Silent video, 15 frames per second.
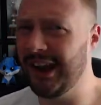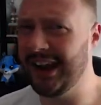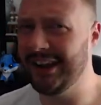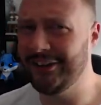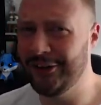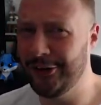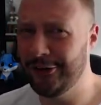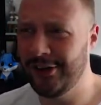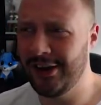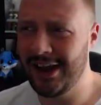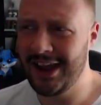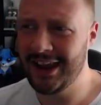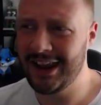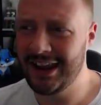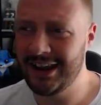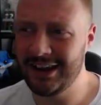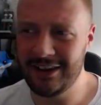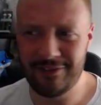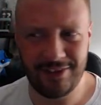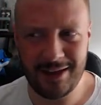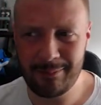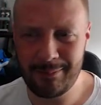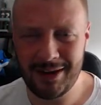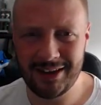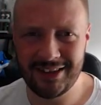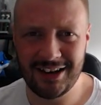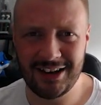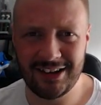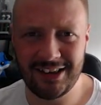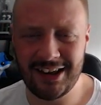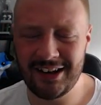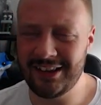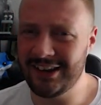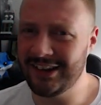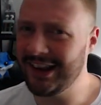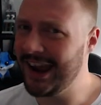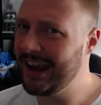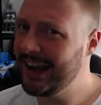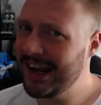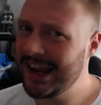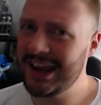don't like it, if that makes any sense. It's kind of like